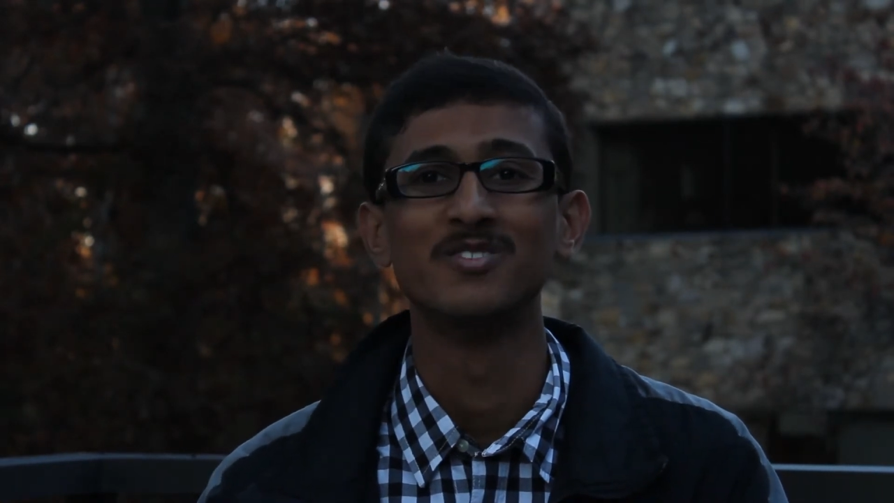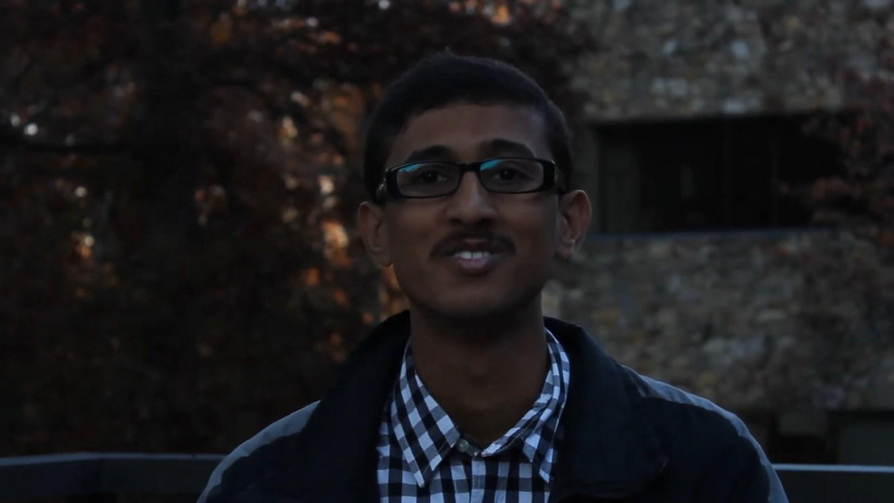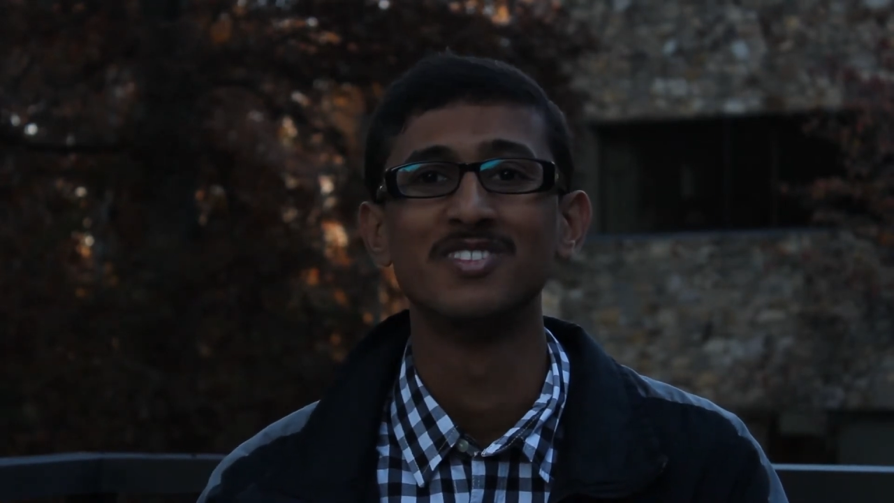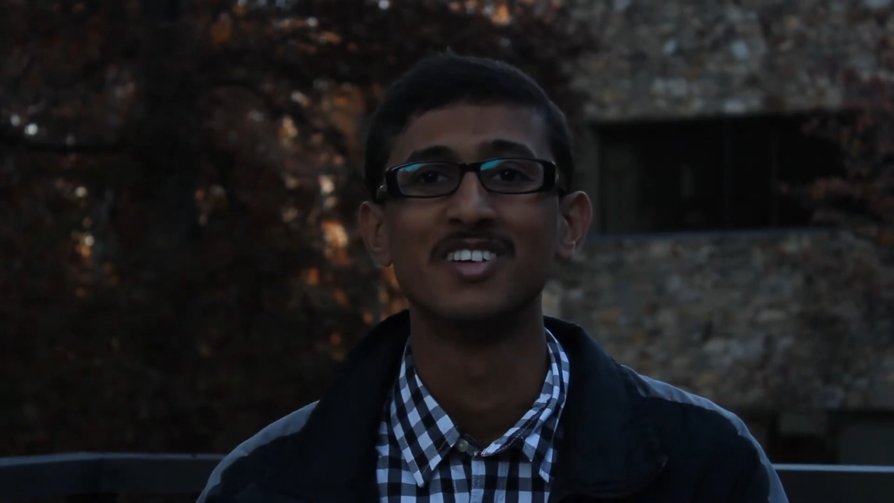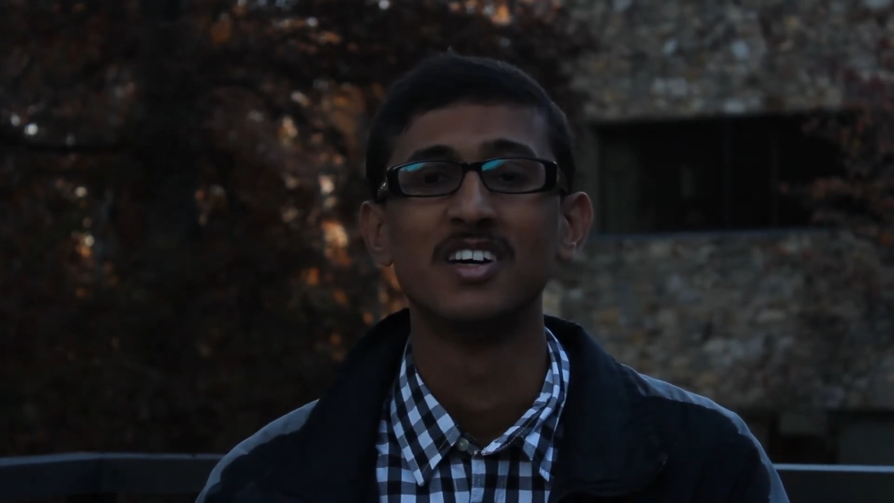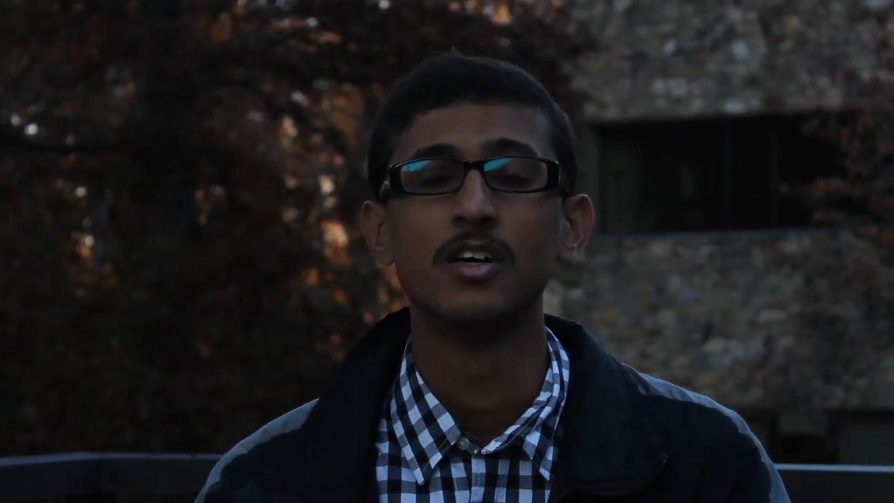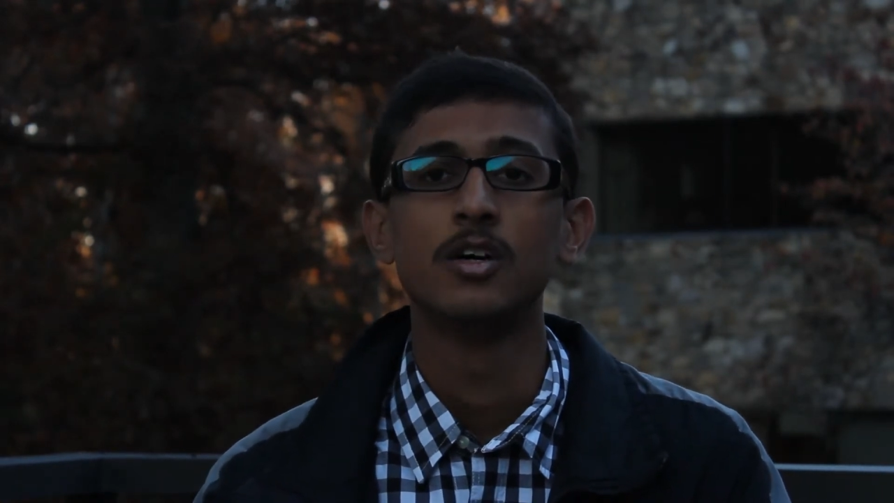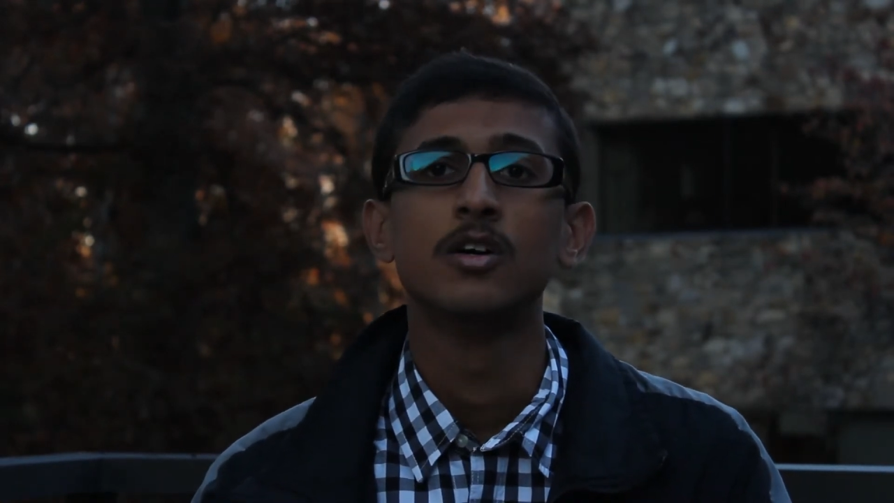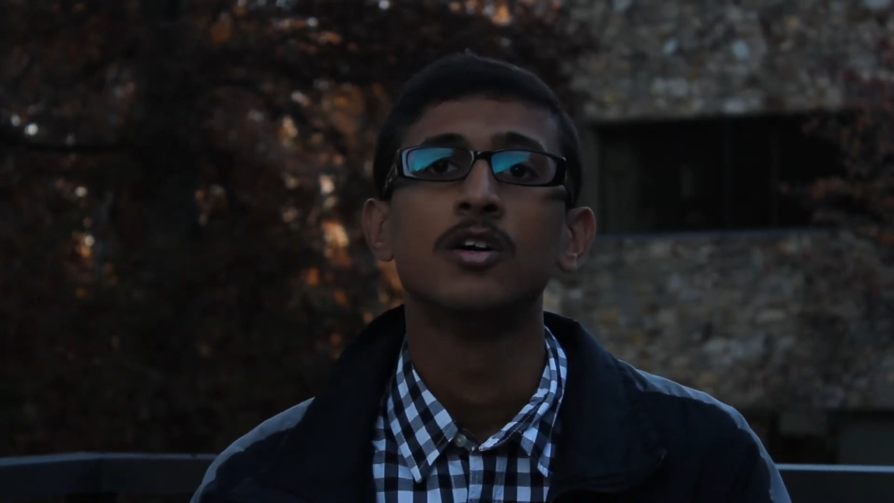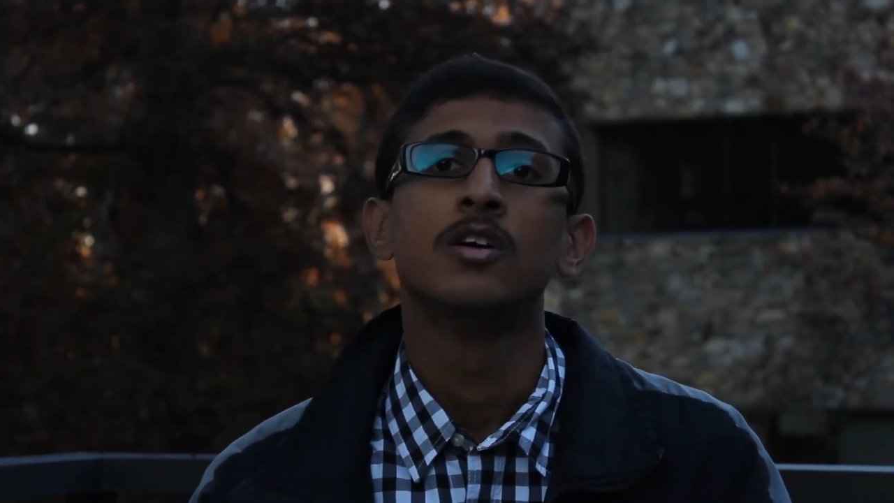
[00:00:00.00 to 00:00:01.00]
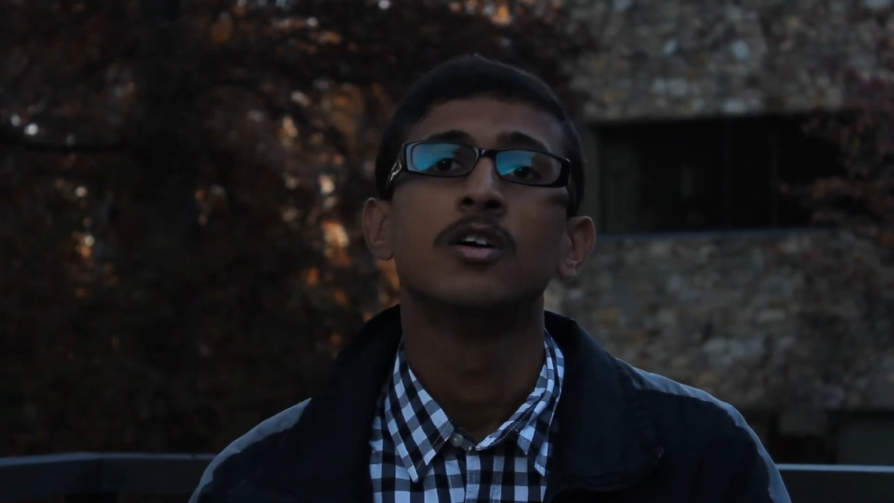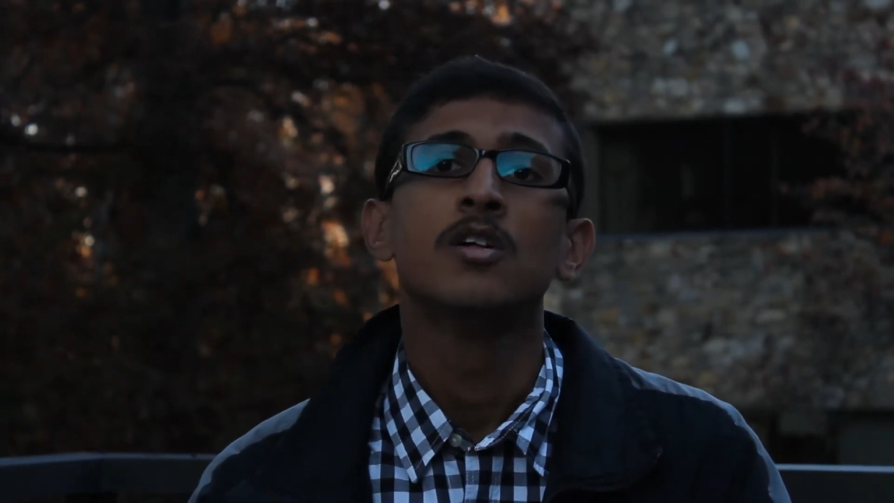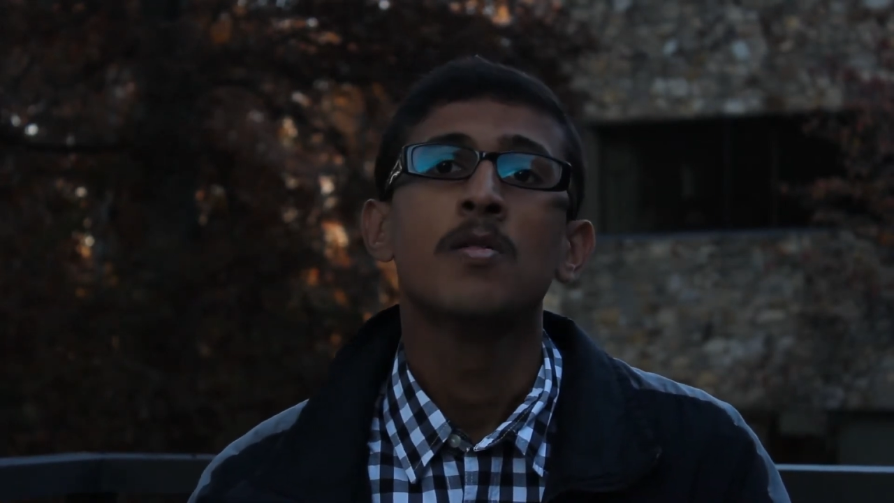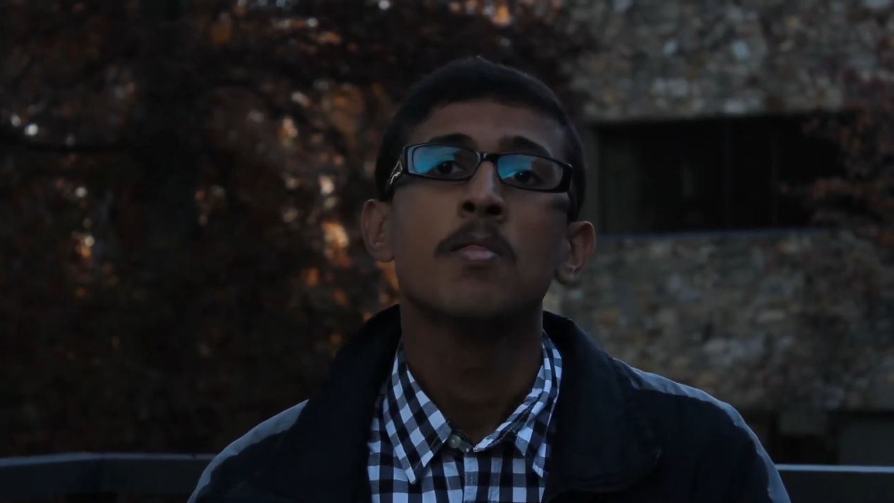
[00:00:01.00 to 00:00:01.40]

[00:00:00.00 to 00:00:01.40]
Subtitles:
And in your opinion, what are the